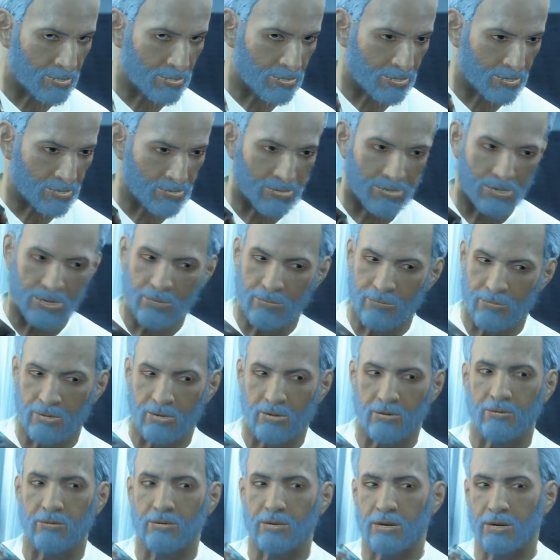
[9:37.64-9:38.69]
It seems
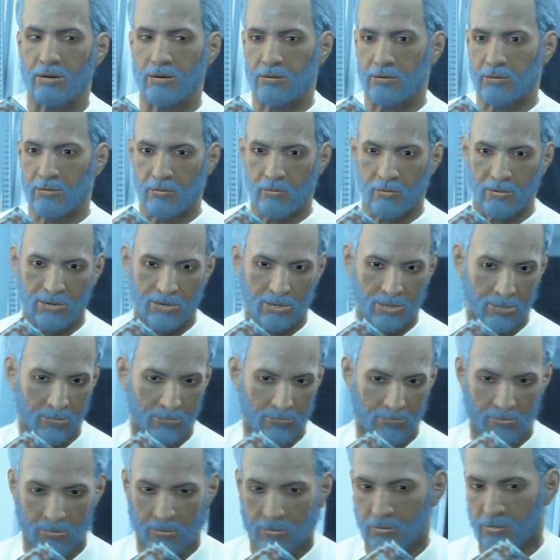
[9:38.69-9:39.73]
her death was an
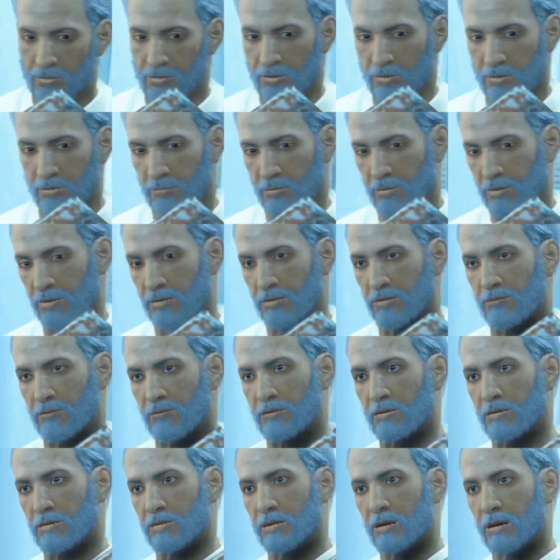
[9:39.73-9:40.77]
unfortunate bit of
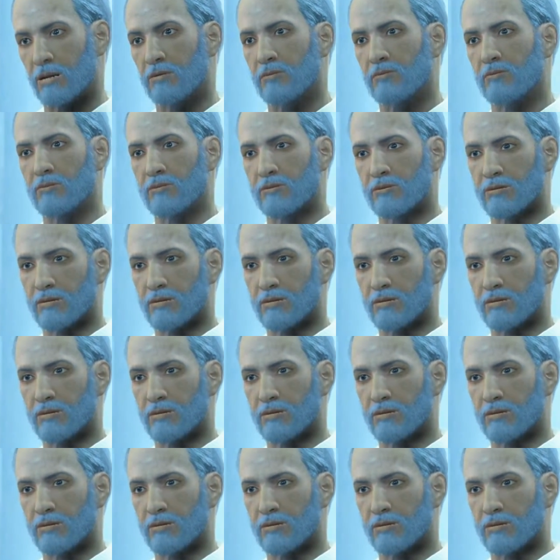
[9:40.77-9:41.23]
collateral